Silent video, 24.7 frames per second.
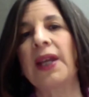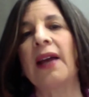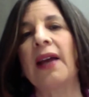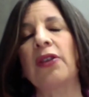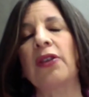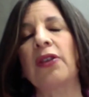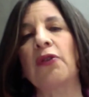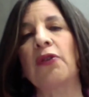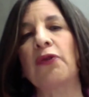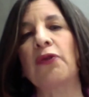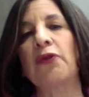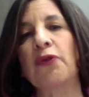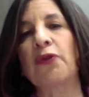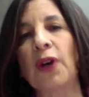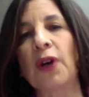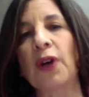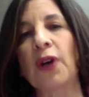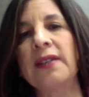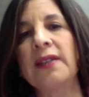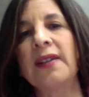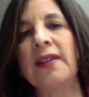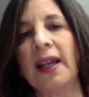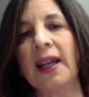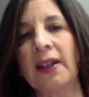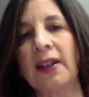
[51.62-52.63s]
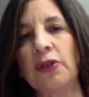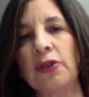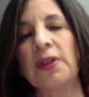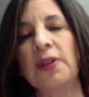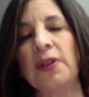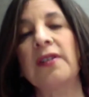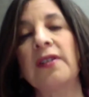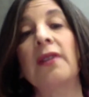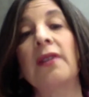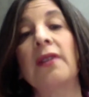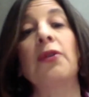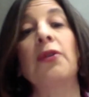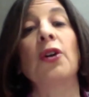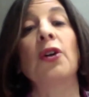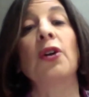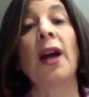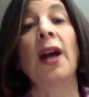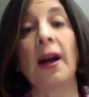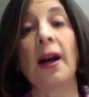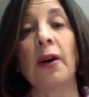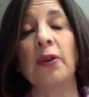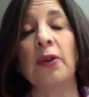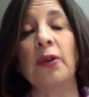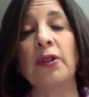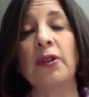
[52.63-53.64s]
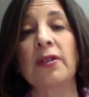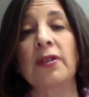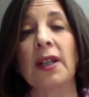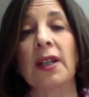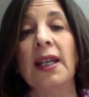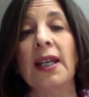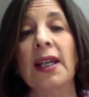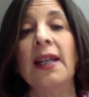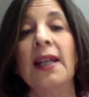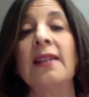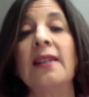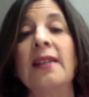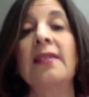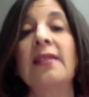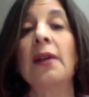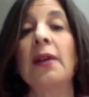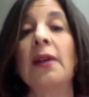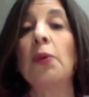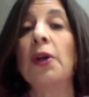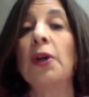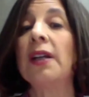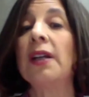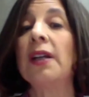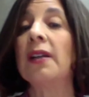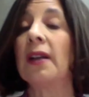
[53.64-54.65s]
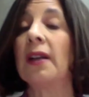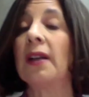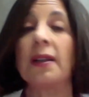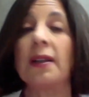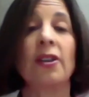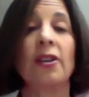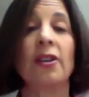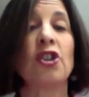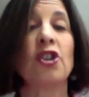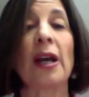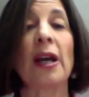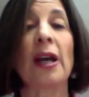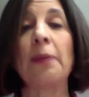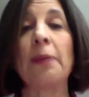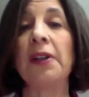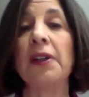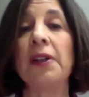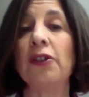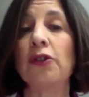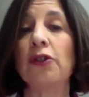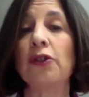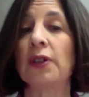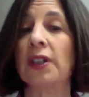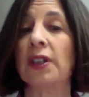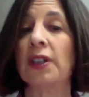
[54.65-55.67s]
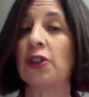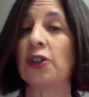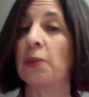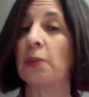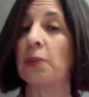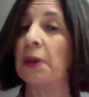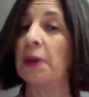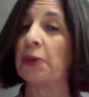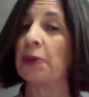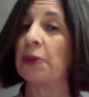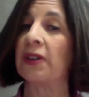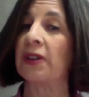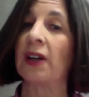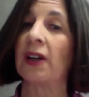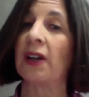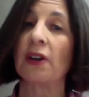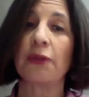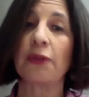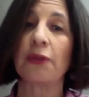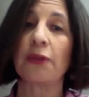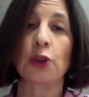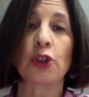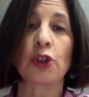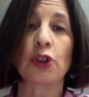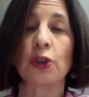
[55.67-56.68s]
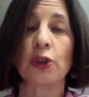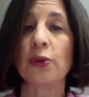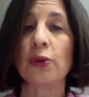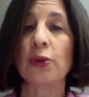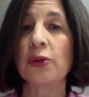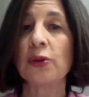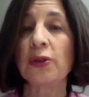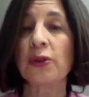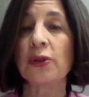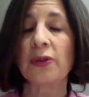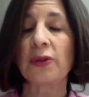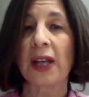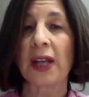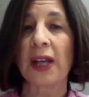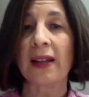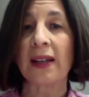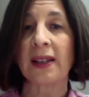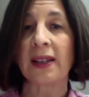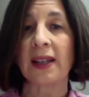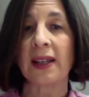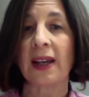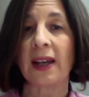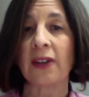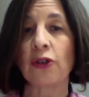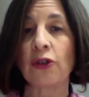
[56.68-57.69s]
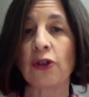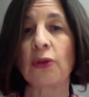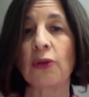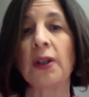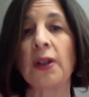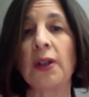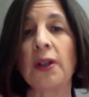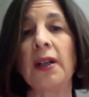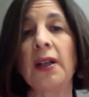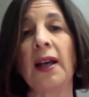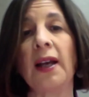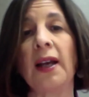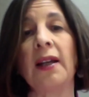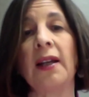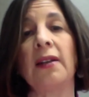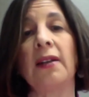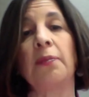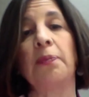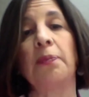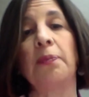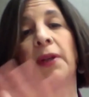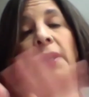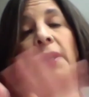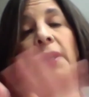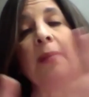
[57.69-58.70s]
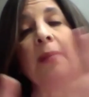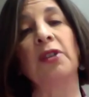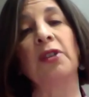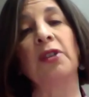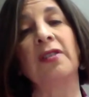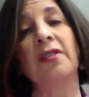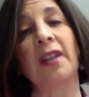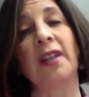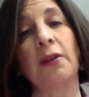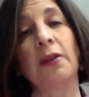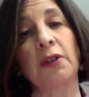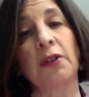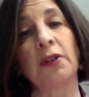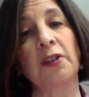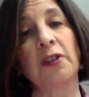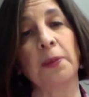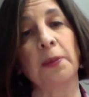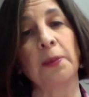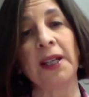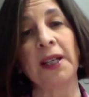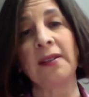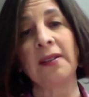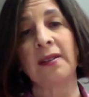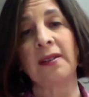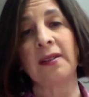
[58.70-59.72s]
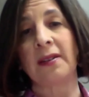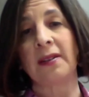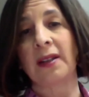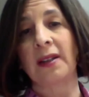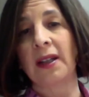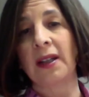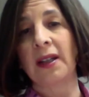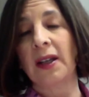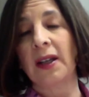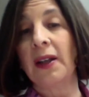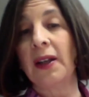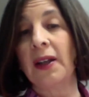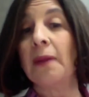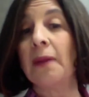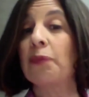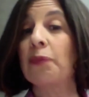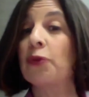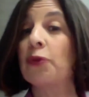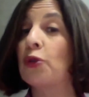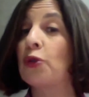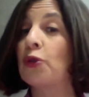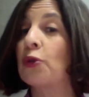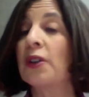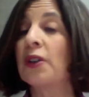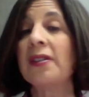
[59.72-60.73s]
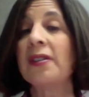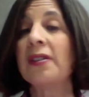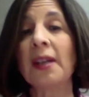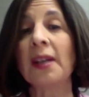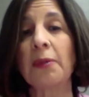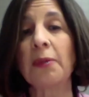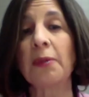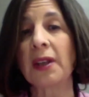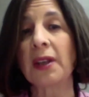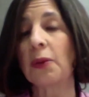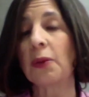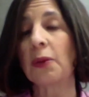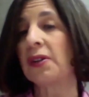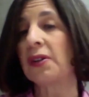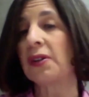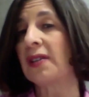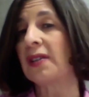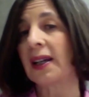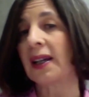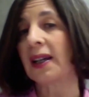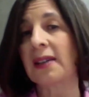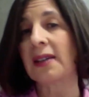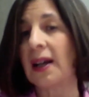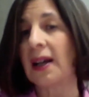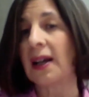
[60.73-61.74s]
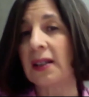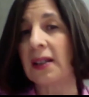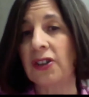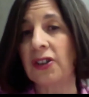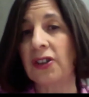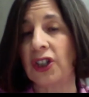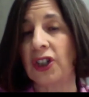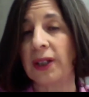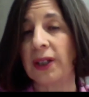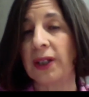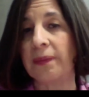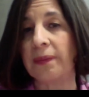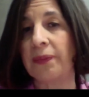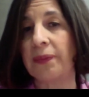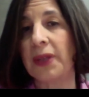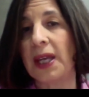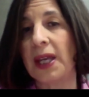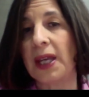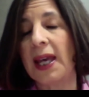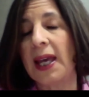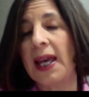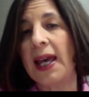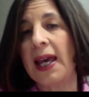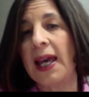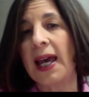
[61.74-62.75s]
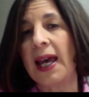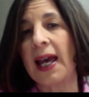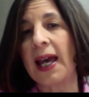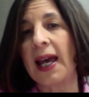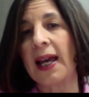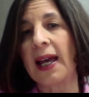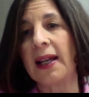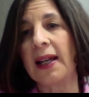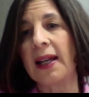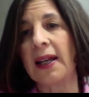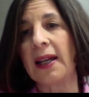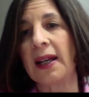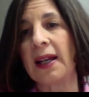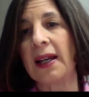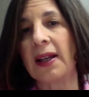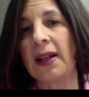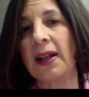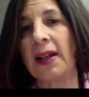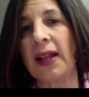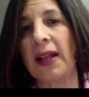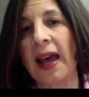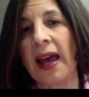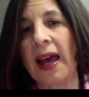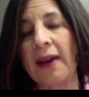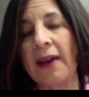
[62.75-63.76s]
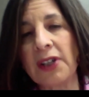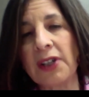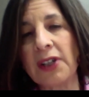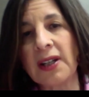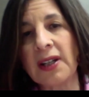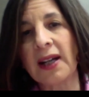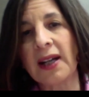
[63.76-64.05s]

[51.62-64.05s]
at the front entrance of your house. In the same way, in the, the Japanese tradition, people take off their shoes at the entry and it becomes a sacred space. Do the same thing with technology and have a